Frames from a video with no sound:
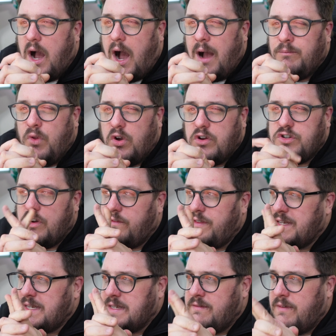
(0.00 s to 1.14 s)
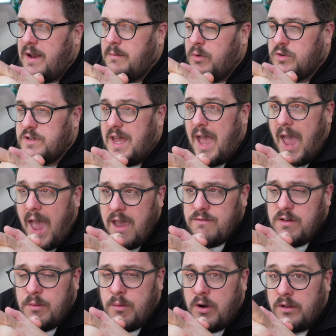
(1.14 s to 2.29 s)
I'm not sure if this is available to
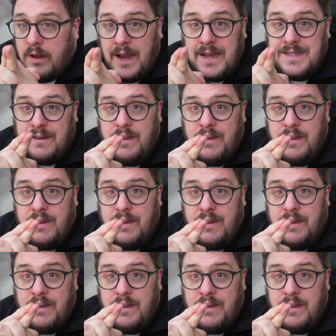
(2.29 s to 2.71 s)
everyone, like